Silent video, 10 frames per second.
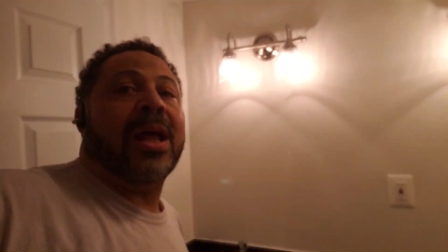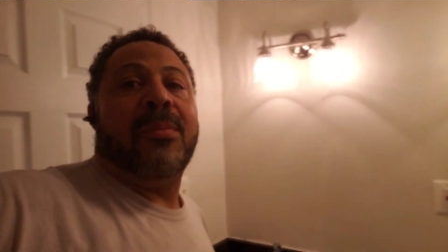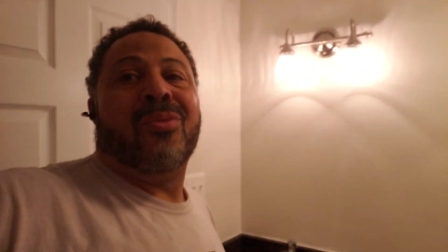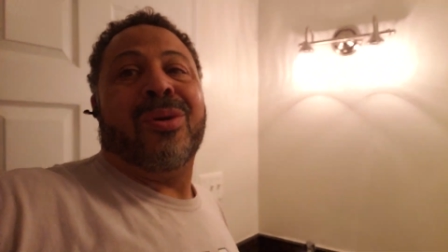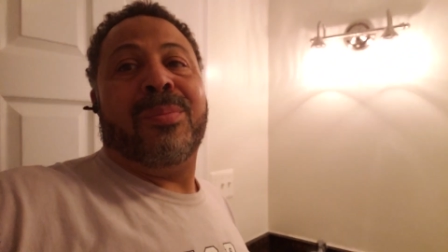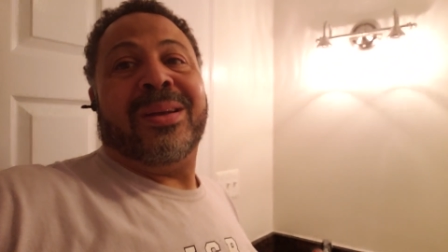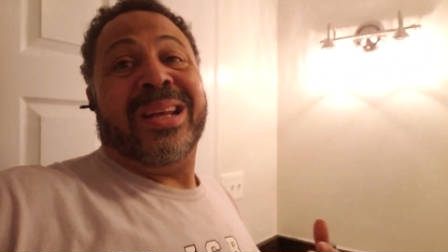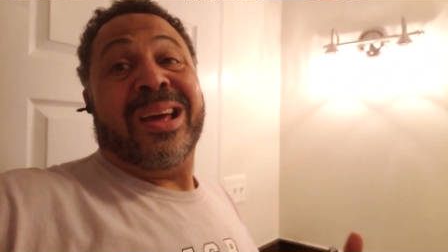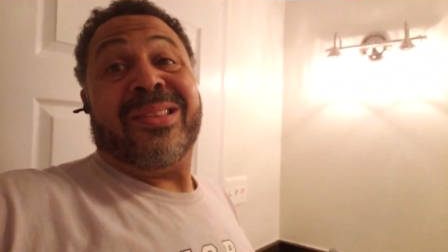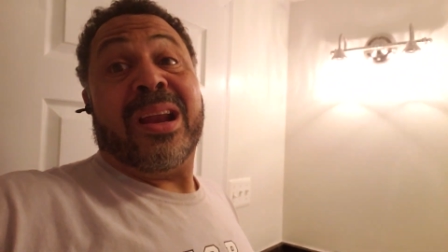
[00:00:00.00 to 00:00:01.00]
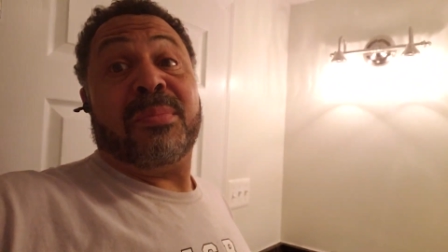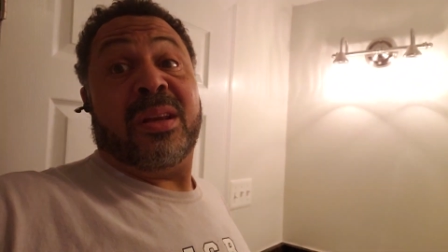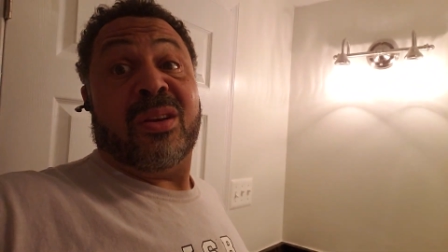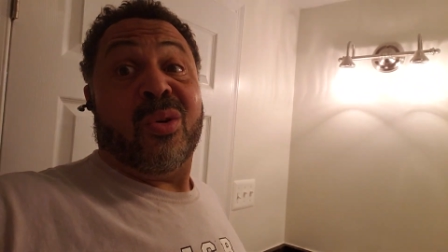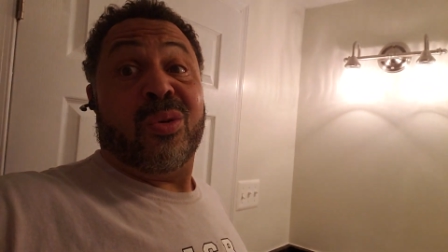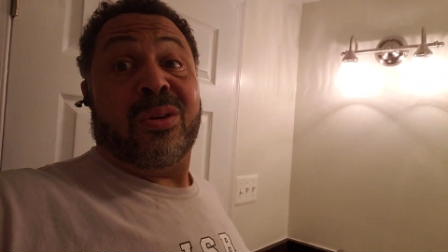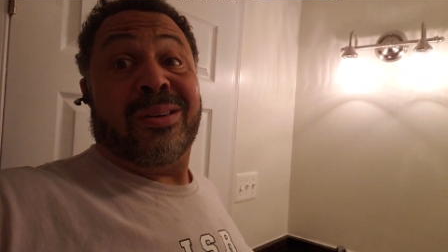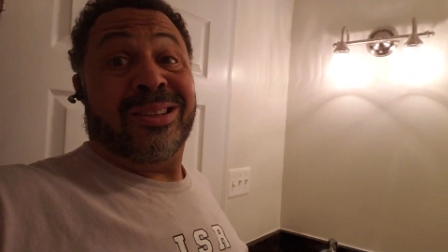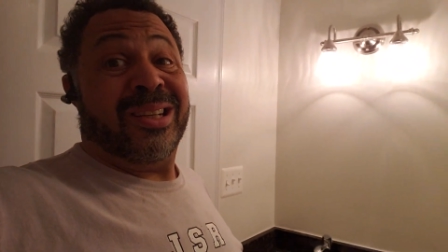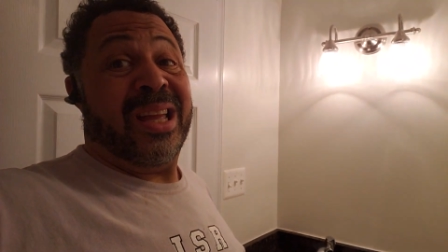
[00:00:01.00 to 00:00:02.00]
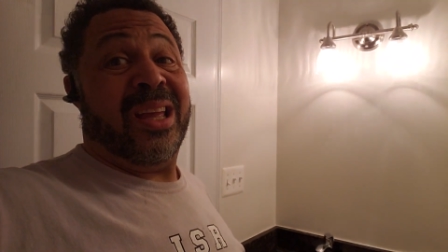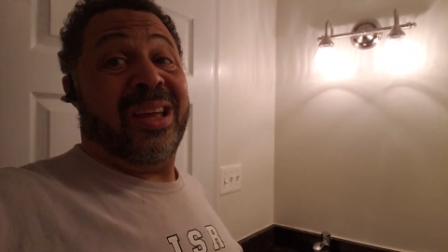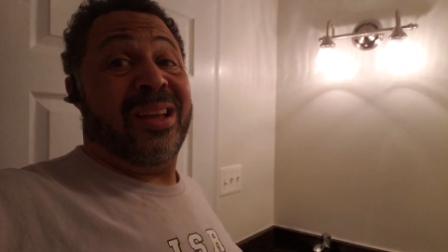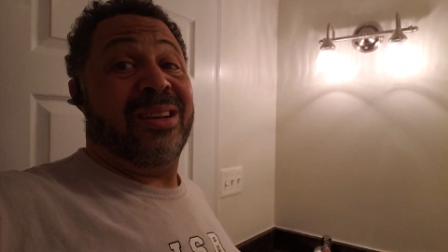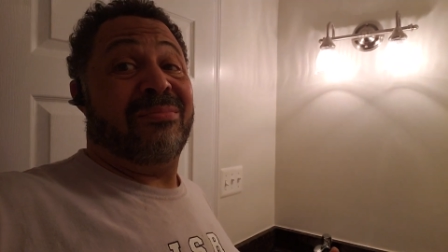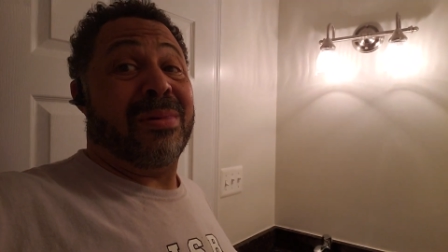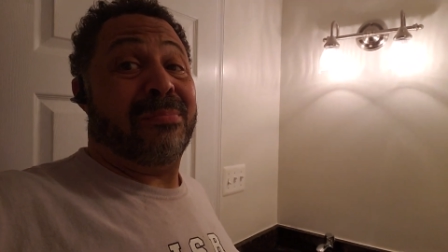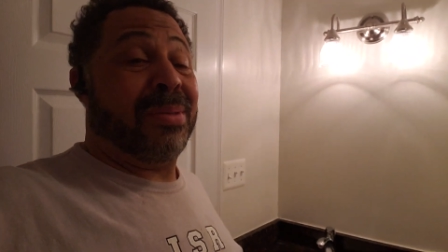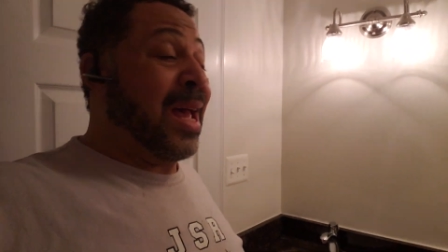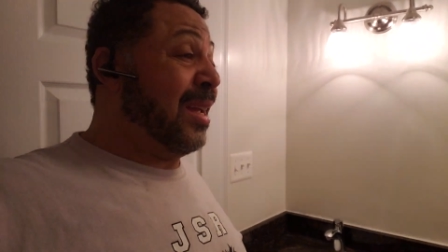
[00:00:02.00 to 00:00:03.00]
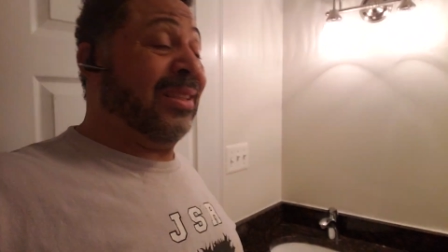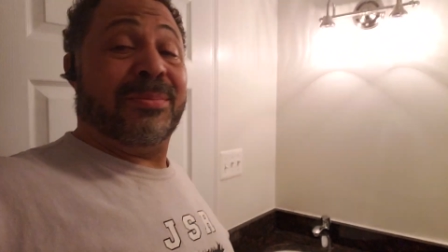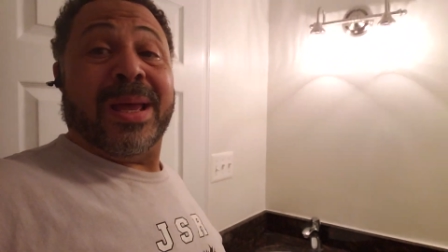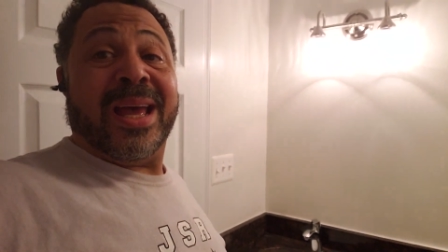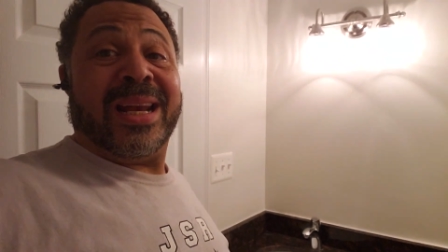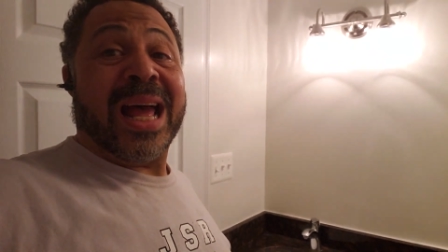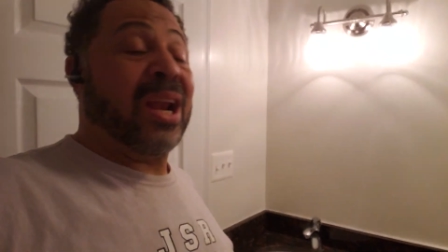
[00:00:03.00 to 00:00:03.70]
a lot more, but now that I'm getting older and my back is bad,